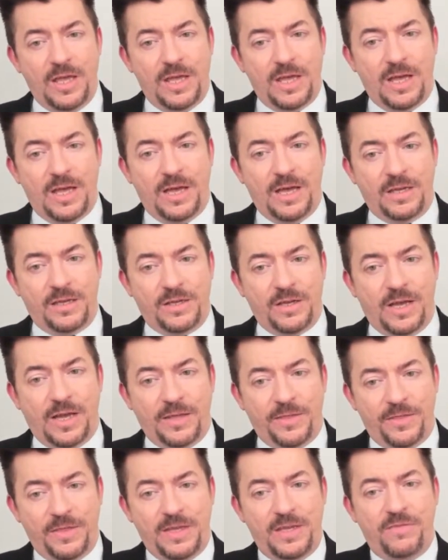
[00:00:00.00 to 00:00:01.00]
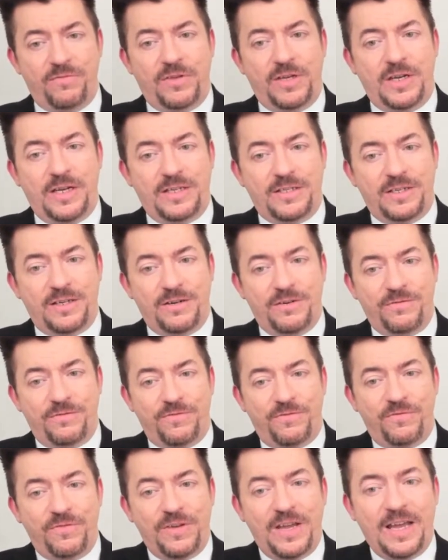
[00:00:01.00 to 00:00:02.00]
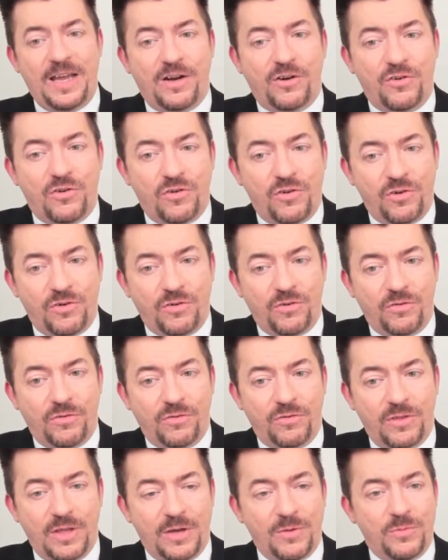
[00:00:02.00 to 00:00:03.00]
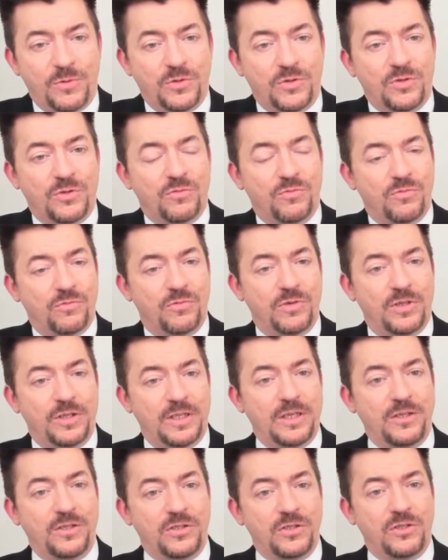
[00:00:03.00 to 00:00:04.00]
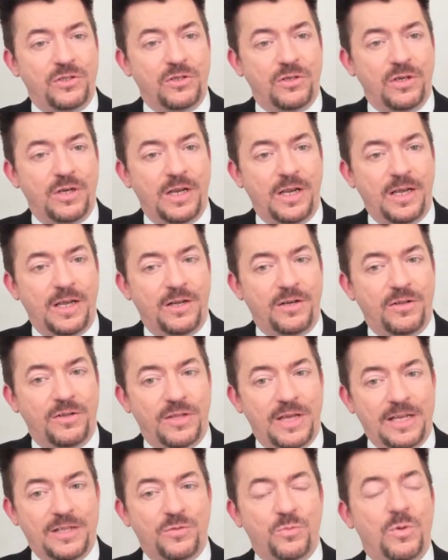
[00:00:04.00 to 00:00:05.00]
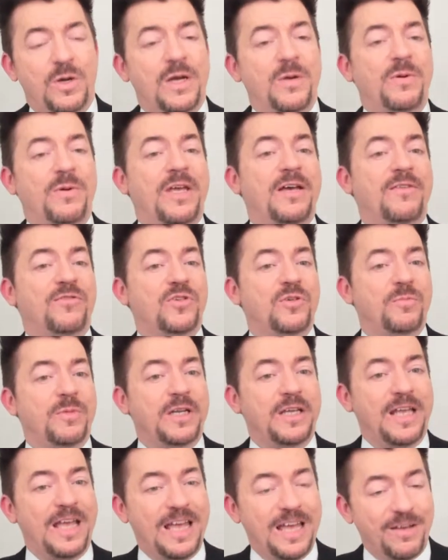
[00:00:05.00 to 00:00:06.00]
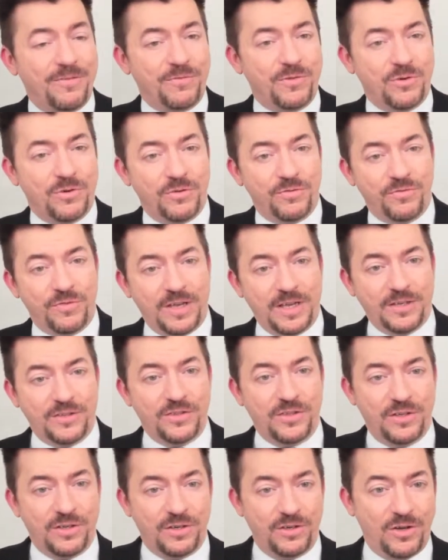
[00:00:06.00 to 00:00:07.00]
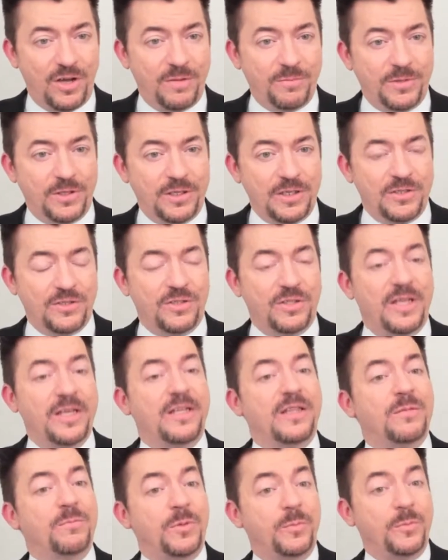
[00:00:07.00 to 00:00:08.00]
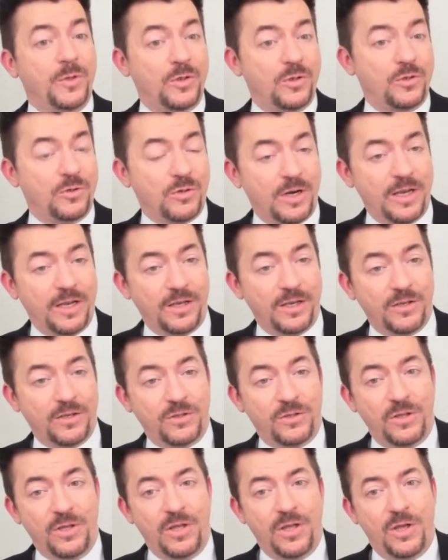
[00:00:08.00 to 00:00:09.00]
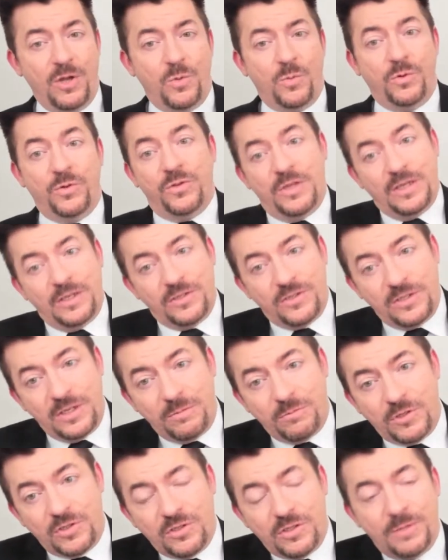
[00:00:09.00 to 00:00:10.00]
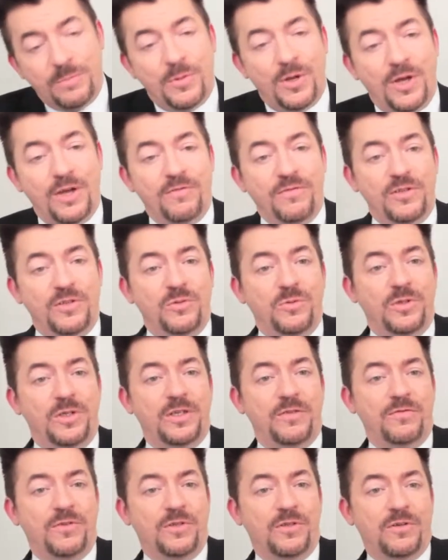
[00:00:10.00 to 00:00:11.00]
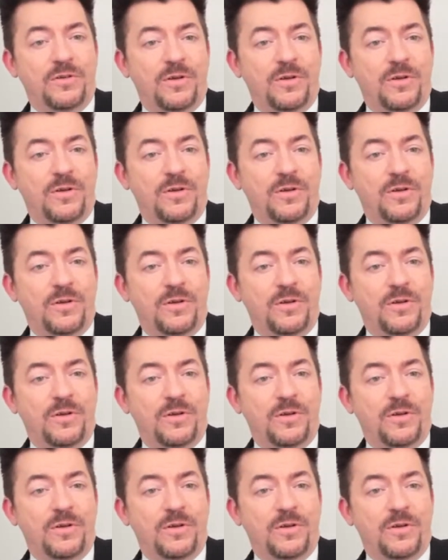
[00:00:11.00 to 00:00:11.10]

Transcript: I think of it as an effect that was released. And that's why we have so many after effects and anomalies like the Bermuda Triangle, where things seem to slip off into a different